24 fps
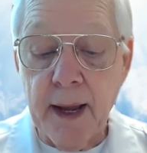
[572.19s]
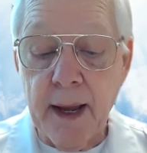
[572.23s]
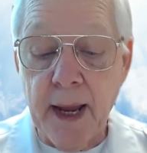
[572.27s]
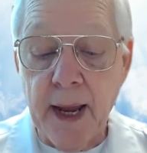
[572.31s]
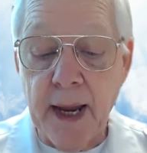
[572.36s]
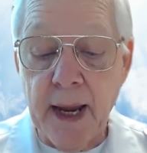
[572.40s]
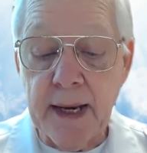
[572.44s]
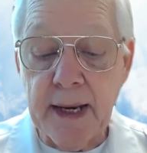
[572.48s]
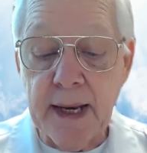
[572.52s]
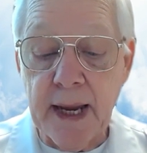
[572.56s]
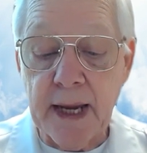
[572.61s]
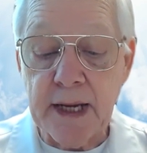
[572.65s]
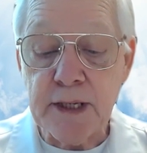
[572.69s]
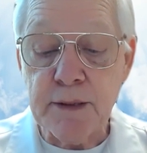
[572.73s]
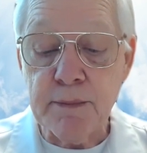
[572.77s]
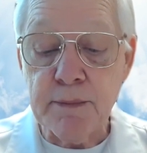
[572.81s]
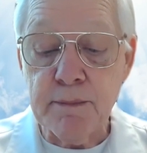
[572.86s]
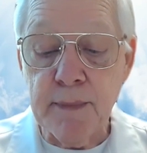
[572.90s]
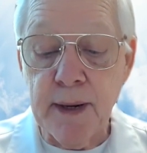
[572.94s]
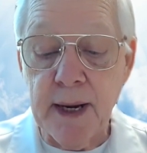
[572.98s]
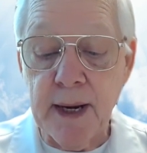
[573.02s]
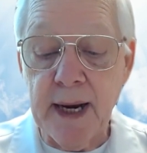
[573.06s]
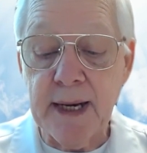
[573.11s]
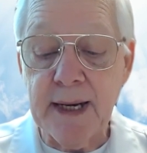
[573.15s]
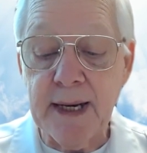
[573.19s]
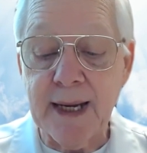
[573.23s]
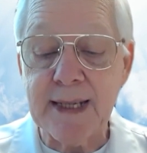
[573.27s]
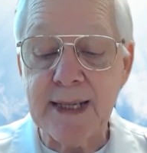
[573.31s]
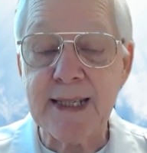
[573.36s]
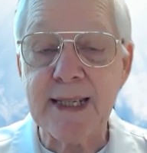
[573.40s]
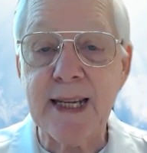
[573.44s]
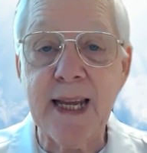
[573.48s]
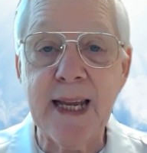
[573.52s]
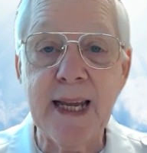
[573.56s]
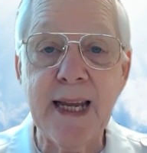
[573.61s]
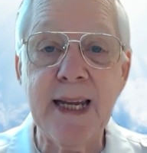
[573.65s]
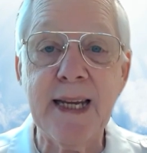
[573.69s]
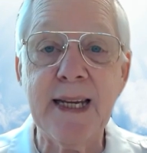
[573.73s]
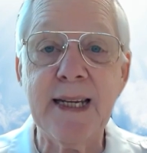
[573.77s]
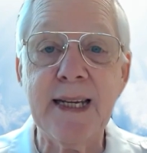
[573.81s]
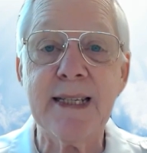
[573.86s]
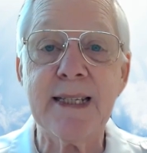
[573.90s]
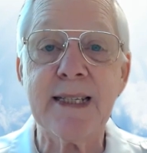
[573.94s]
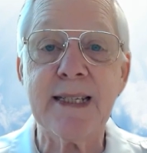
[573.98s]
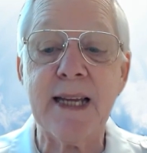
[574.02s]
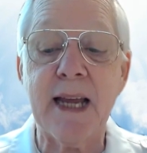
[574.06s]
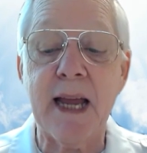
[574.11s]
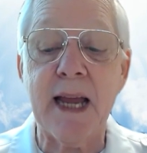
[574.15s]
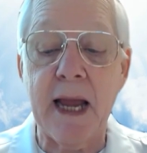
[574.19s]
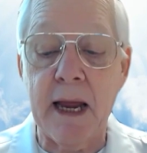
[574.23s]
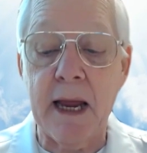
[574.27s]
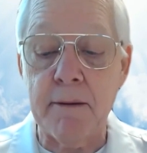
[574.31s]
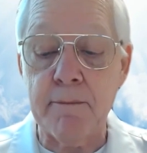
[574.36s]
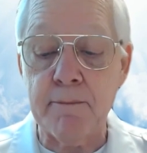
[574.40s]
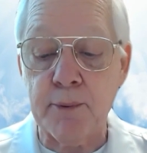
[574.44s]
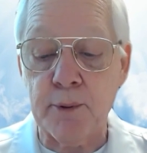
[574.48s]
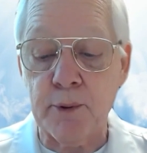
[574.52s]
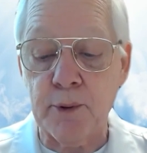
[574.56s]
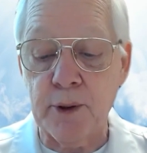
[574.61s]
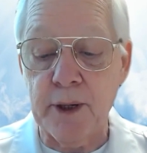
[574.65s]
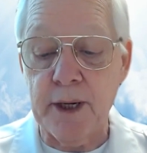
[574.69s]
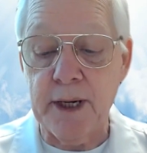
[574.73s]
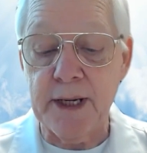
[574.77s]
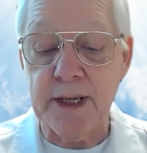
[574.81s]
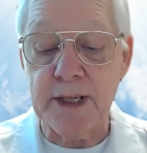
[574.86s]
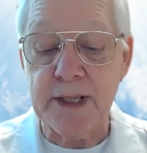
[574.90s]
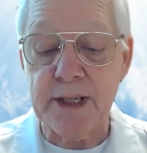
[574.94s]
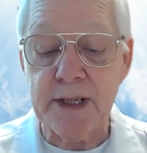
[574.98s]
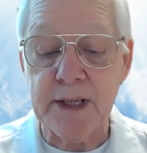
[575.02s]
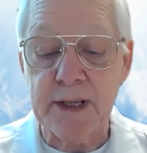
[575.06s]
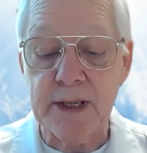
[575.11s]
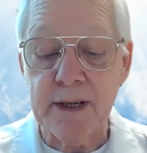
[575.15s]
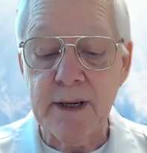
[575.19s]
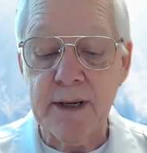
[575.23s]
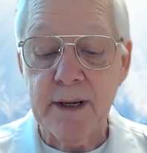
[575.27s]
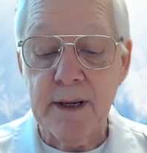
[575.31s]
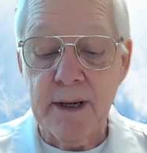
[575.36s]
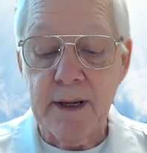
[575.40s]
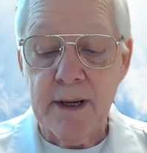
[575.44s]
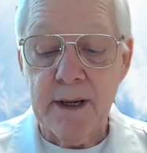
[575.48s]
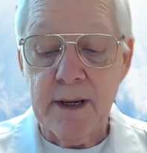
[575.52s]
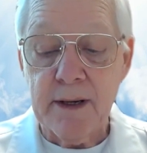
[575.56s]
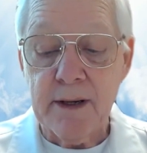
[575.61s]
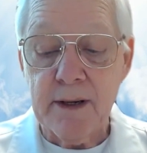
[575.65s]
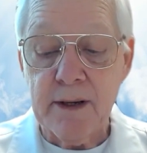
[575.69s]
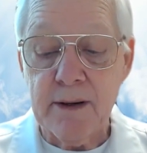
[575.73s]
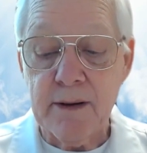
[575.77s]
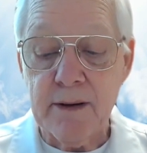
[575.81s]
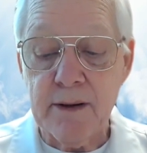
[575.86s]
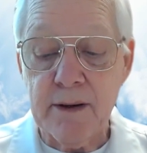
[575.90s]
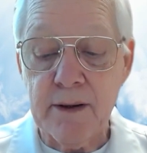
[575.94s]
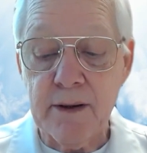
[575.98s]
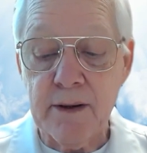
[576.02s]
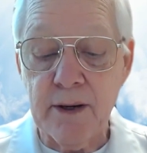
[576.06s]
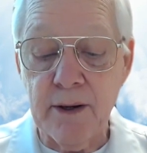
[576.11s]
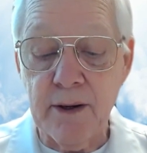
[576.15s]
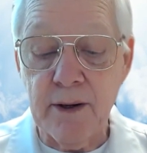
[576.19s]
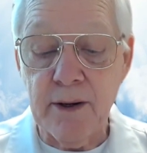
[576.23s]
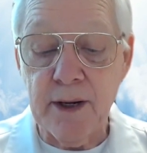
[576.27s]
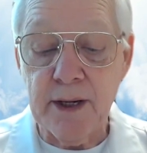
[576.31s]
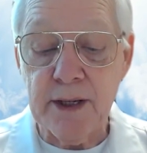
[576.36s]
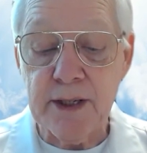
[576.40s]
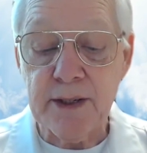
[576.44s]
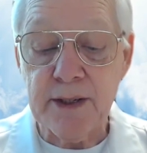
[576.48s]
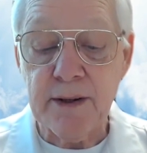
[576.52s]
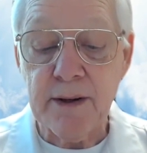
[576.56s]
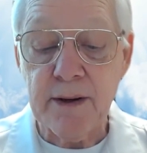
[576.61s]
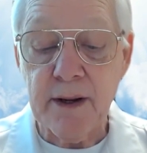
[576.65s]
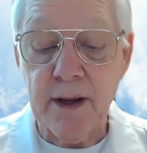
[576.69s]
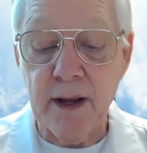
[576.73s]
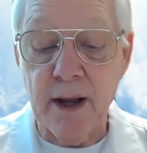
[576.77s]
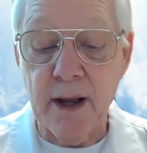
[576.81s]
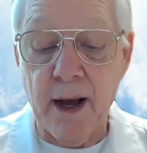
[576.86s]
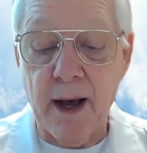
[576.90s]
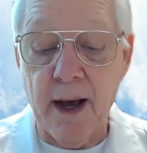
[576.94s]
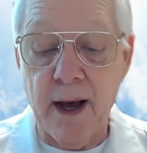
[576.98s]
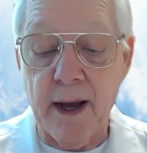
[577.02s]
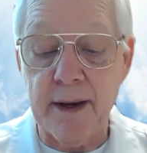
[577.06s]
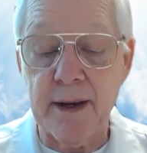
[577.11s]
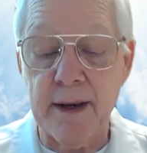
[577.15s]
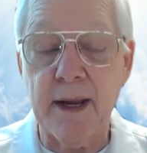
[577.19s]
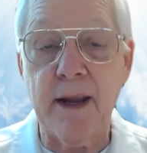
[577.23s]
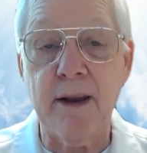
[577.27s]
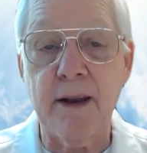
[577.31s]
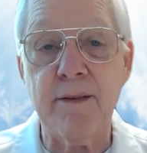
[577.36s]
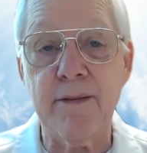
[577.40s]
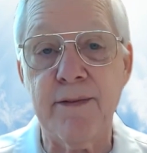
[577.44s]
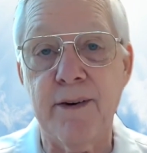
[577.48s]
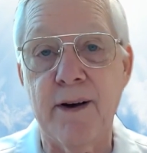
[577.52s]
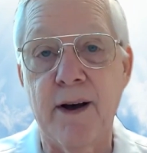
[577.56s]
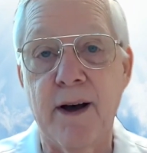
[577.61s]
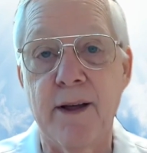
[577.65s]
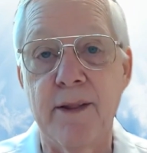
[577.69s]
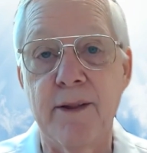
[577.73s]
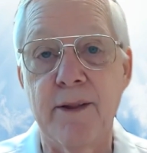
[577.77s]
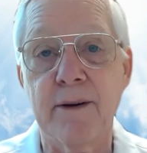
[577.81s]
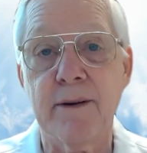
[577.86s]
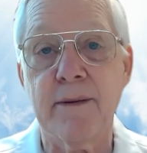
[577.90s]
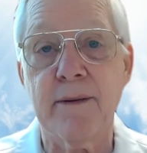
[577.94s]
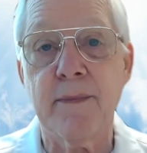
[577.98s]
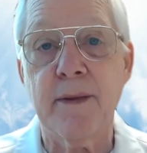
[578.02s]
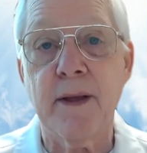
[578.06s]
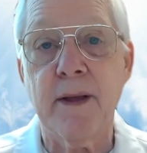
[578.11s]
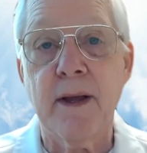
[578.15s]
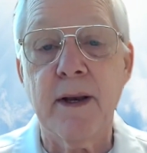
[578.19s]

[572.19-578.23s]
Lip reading: and has made us kings and priests to his God and Father."